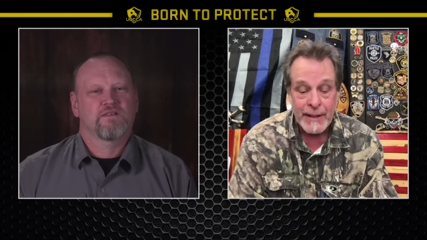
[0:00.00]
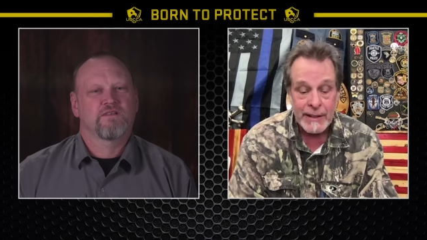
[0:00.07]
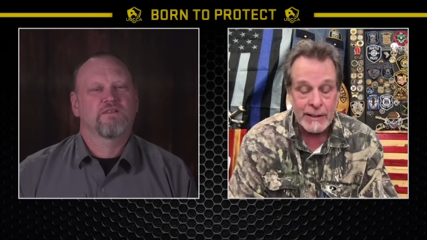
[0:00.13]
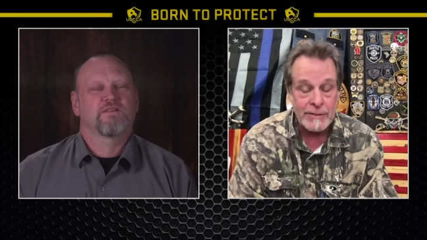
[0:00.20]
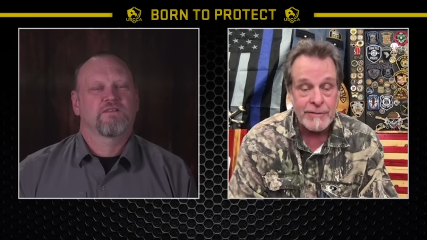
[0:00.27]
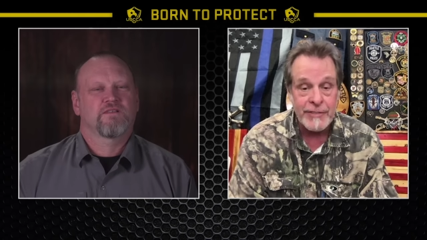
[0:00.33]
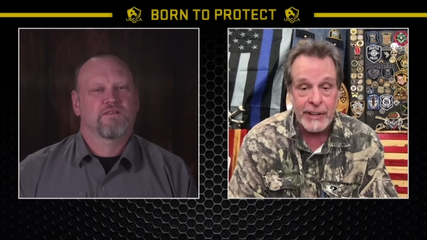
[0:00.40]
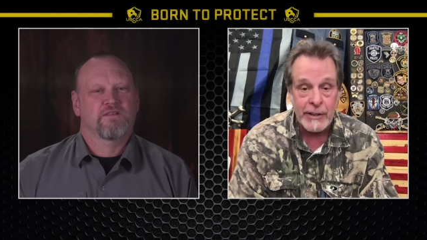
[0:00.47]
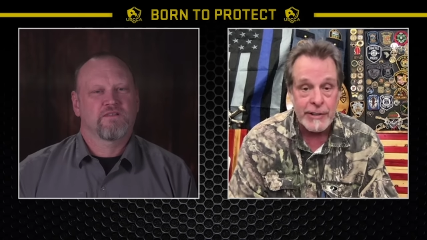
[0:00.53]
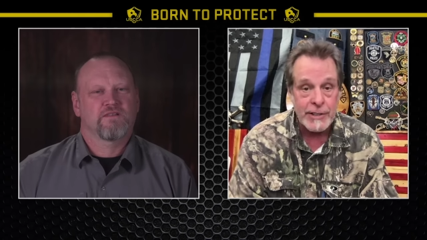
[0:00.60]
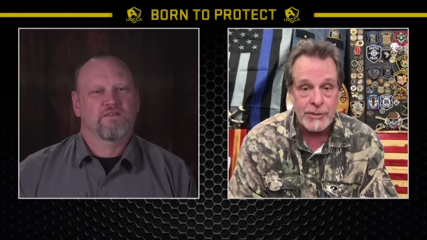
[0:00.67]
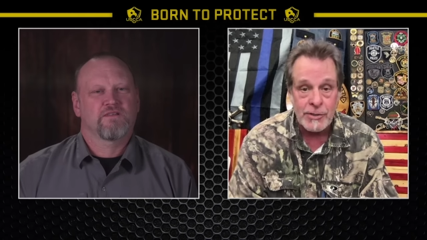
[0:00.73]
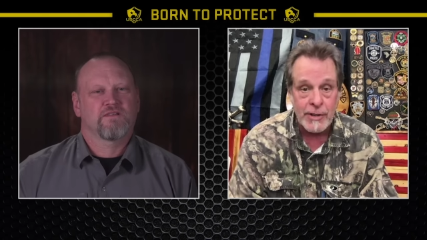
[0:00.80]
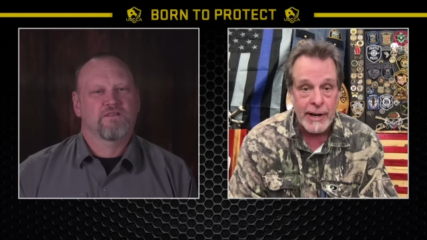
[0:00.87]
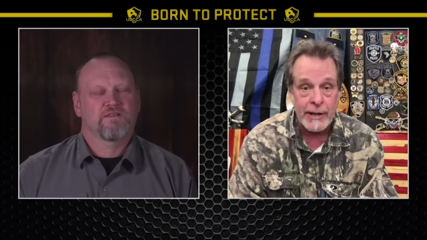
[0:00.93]
Speaker 1: in
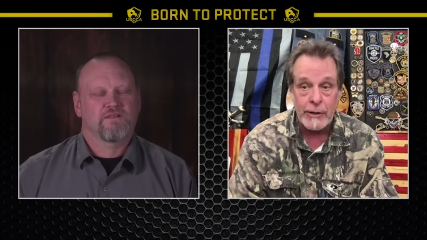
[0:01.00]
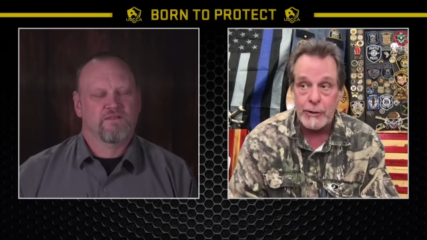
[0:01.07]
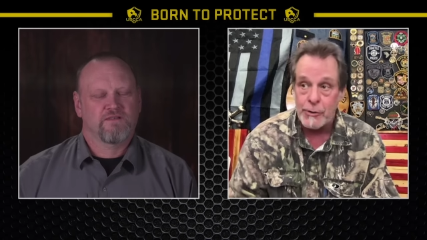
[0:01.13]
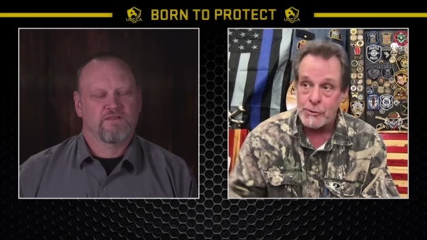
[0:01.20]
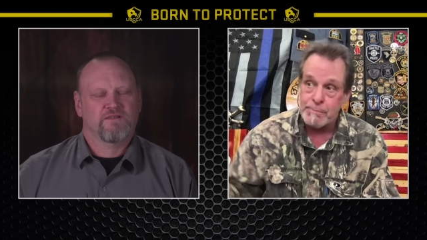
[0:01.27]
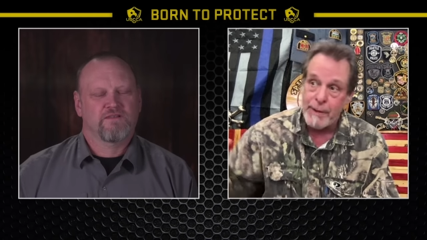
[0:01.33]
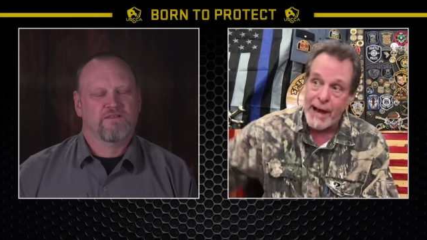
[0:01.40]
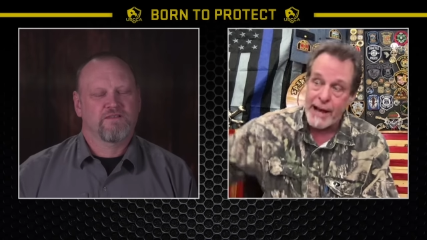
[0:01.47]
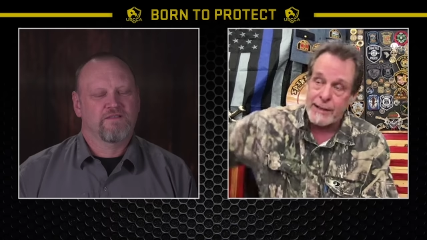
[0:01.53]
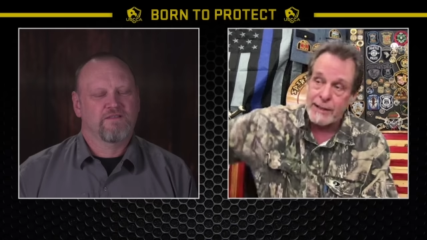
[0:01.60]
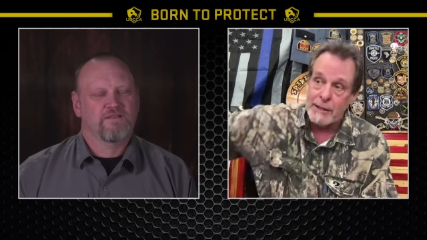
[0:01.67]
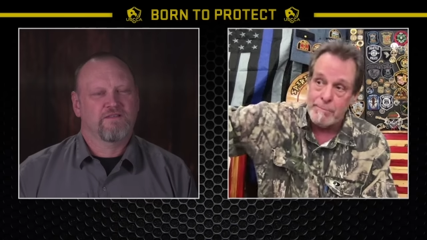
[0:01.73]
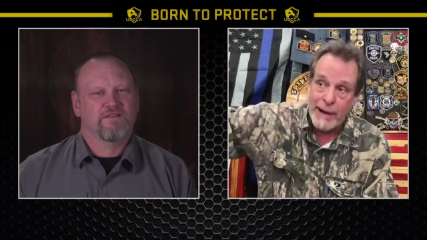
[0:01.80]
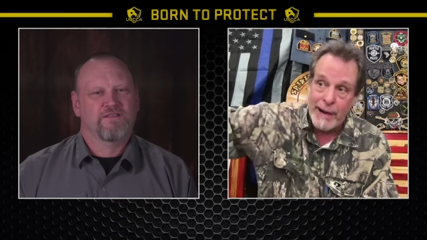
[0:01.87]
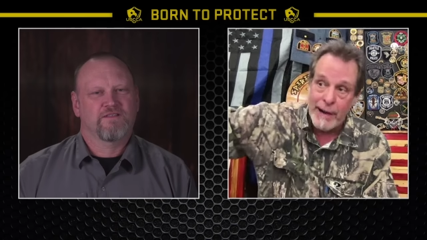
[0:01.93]
various scenarios, backing
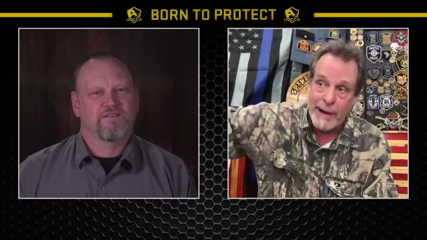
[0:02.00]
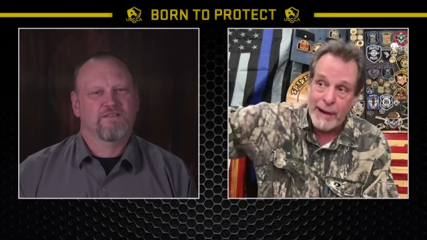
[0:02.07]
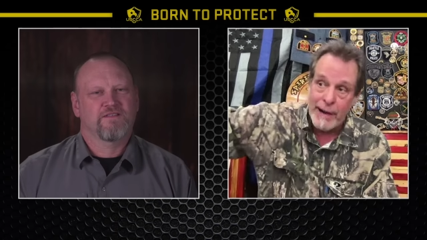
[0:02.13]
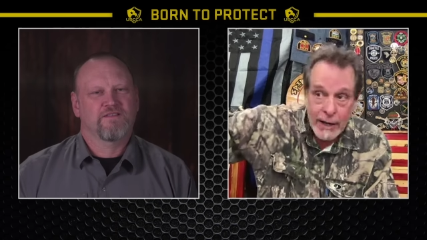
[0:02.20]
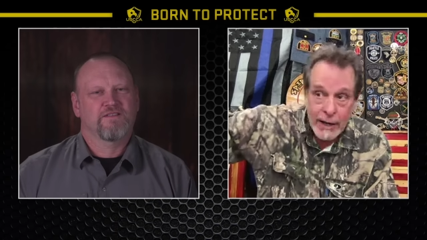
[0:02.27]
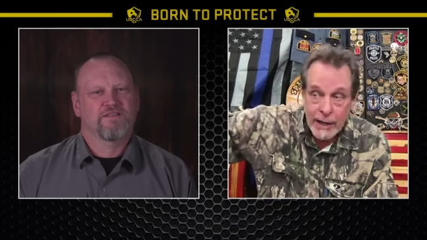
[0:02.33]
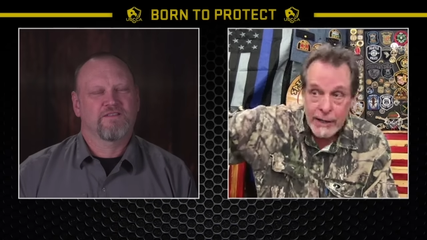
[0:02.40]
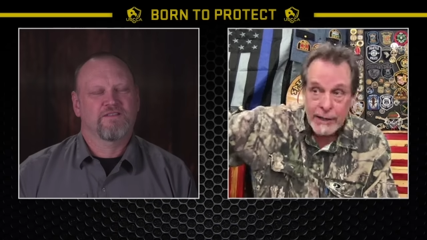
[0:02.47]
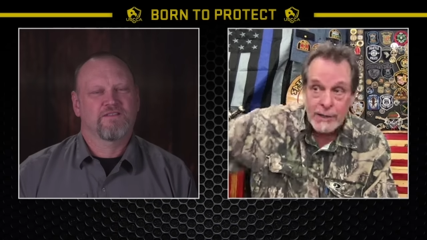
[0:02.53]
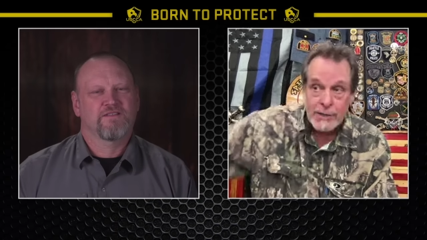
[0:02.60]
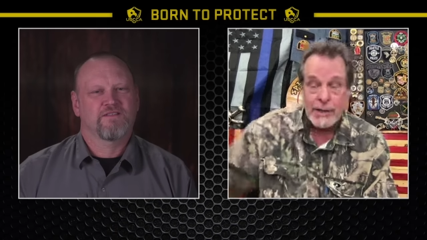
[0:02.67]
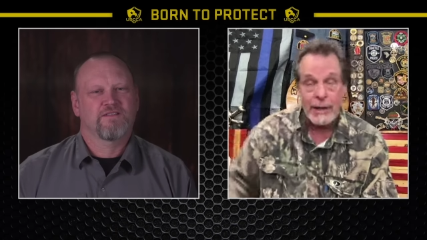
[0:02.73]
up my hog hunters.